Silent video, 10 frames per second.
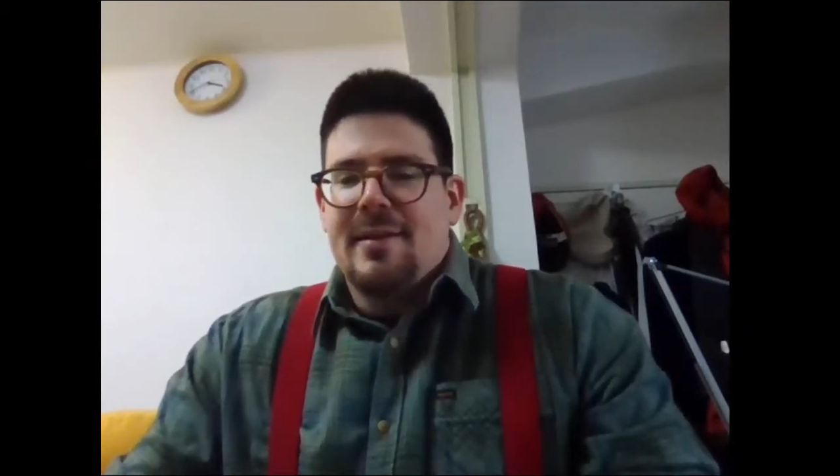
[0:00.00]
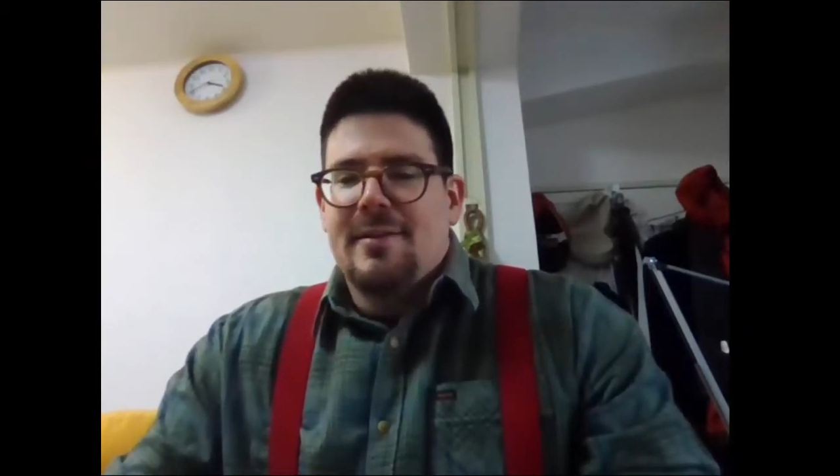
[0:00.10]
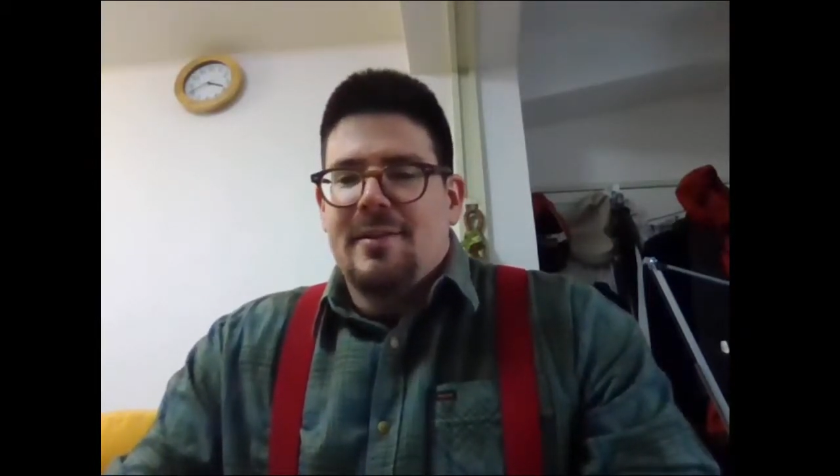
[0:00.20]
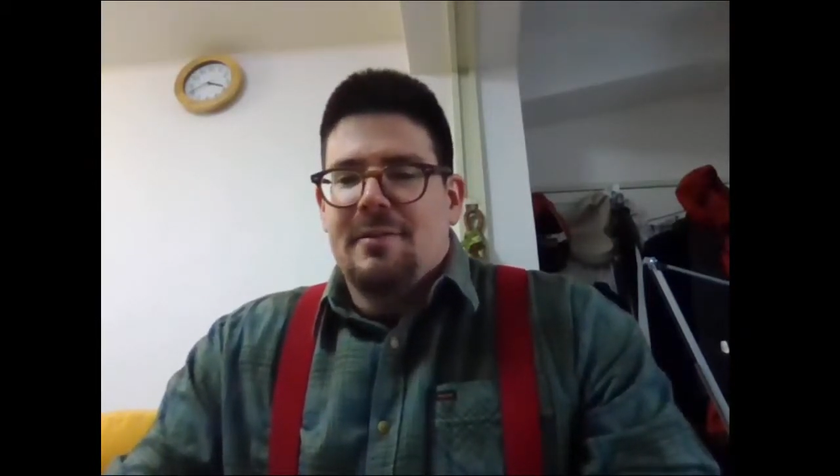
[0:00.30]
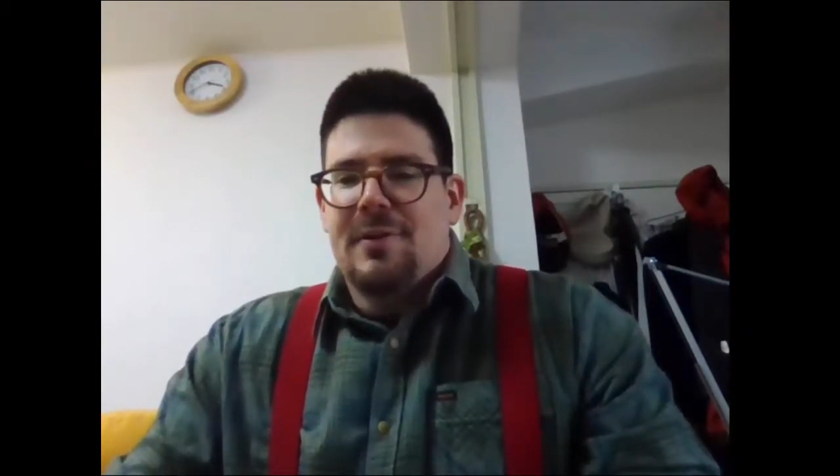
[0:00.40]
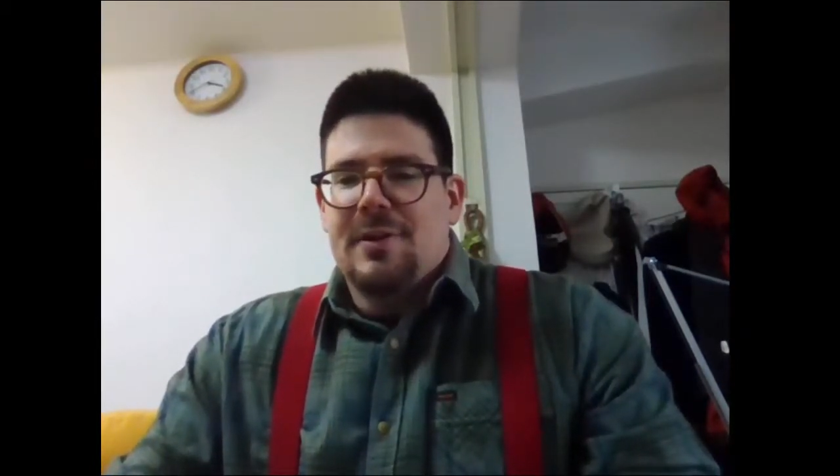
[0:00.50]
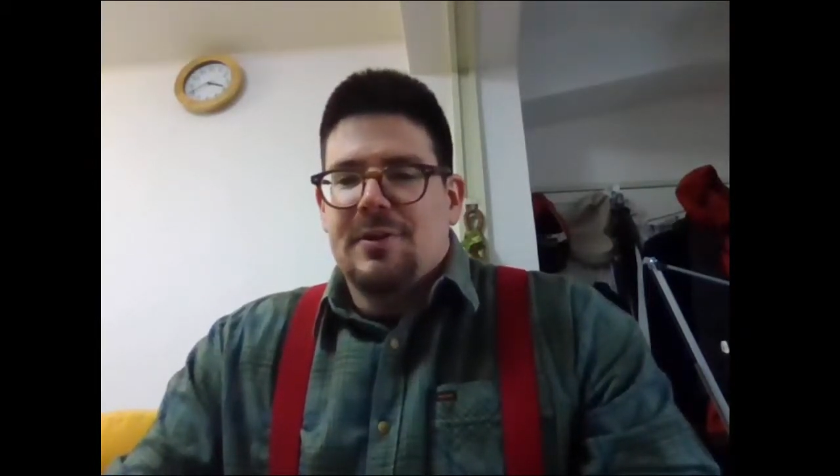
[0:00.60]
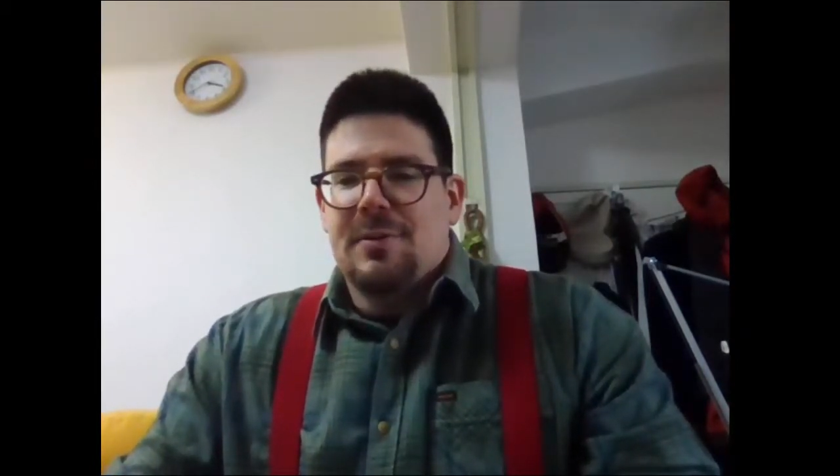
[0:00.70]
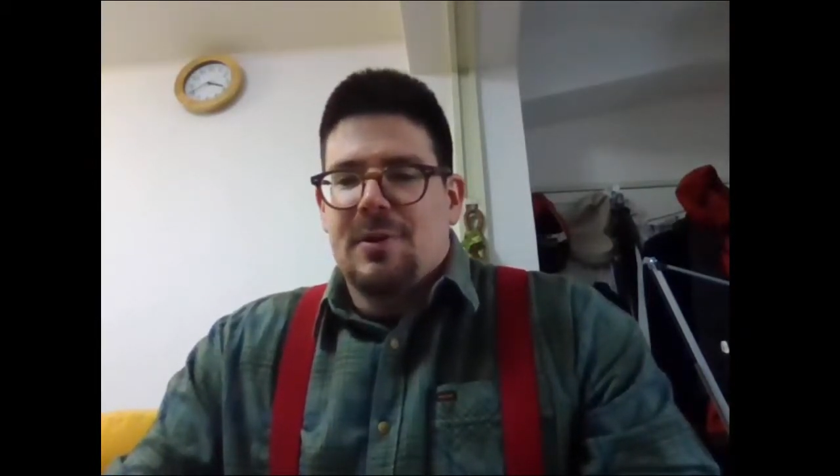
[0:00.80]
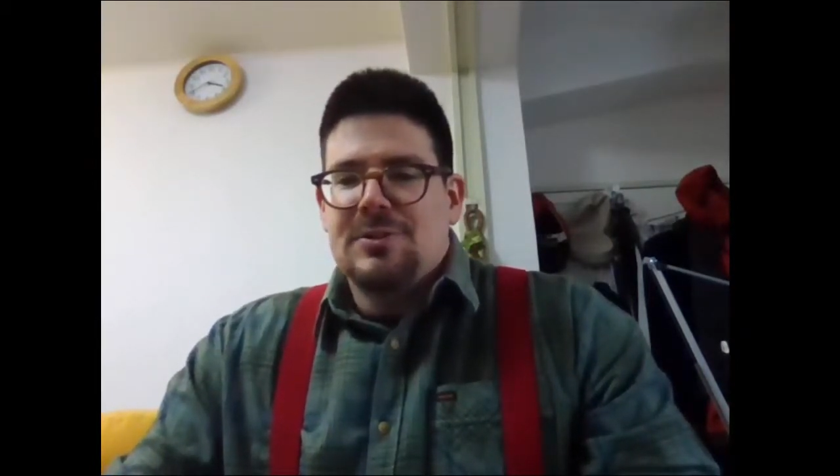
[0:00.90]
the
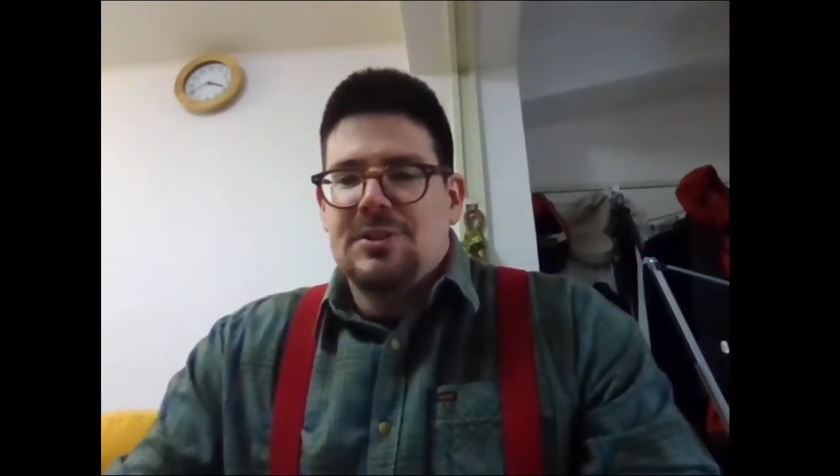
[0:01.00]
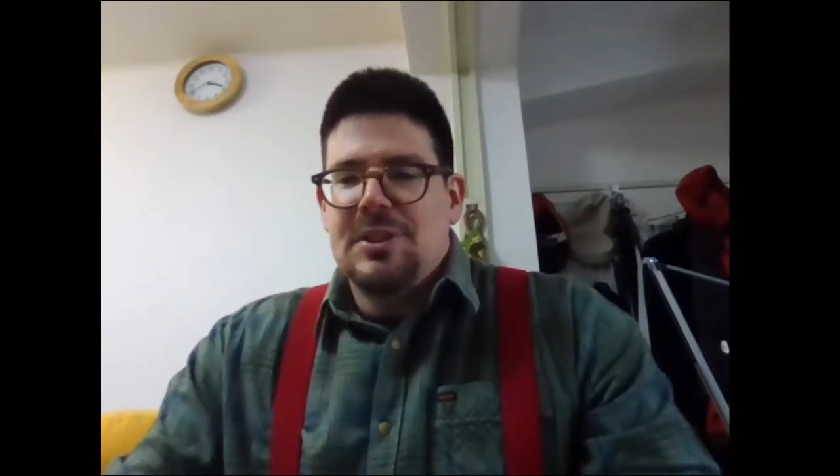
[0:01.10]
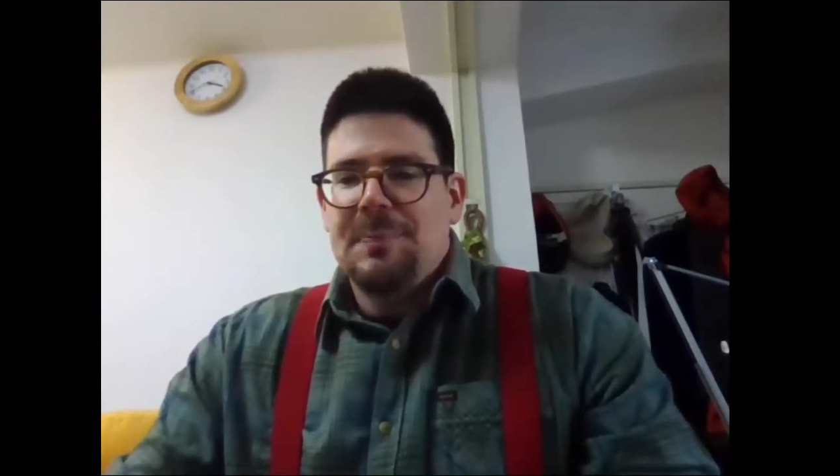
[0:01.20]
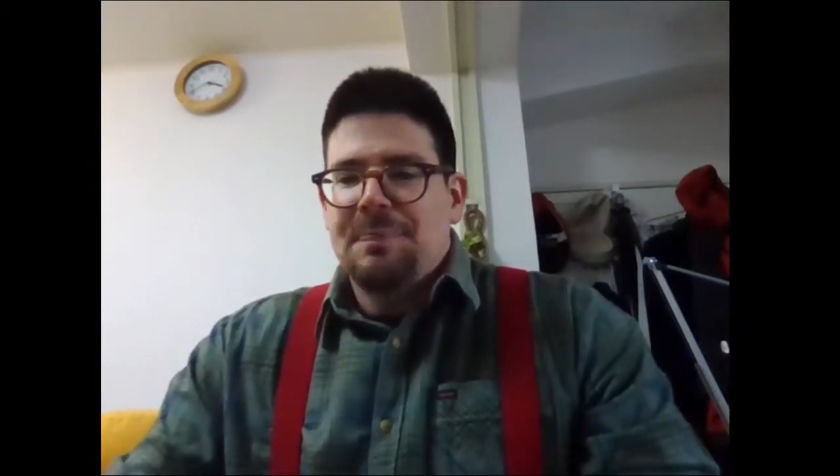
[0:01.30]
Avuncular Monchichi,